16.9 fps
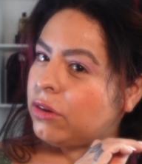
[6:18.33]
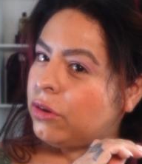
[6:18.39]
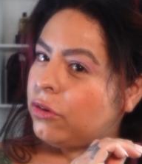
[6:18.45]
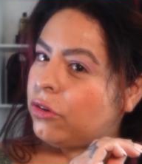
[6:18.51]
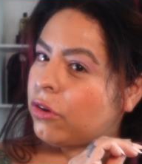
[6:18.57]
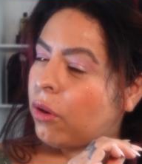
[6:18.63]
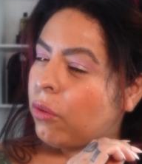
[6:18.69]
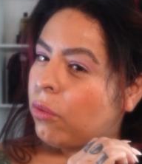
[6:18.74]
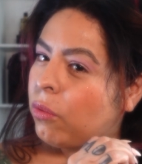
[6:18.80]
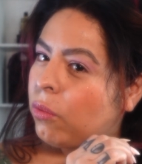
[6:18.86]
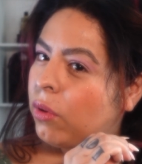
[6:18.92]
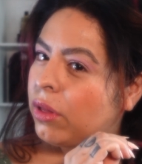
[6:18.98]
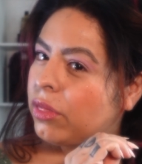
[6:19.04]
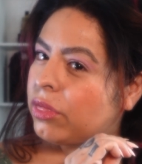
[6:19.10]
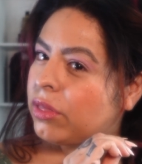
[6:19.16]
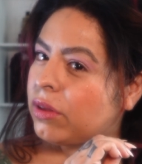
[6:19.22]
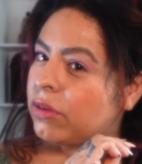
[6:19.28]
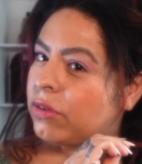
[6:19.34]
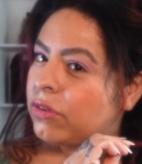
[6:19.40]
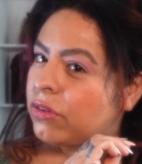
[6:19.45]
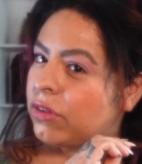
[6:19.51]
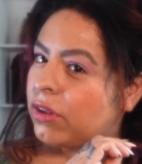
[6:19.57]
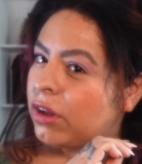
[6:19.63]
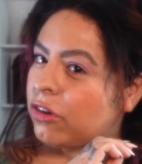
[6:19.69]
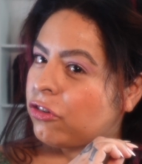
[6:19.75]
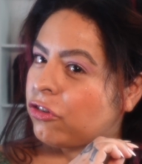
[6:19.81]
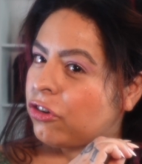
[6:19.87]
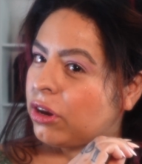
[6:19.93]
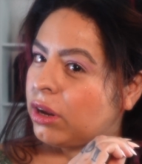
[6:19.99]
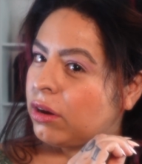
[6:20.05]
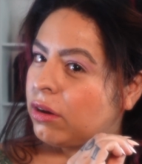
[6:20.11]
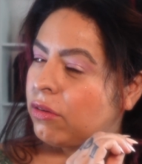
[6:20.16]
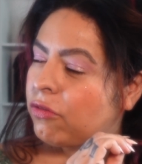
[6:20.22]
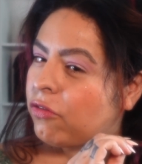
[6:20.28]
You don't want this
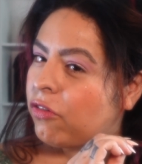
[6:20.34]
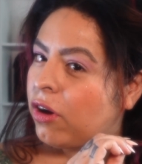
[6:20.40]
touching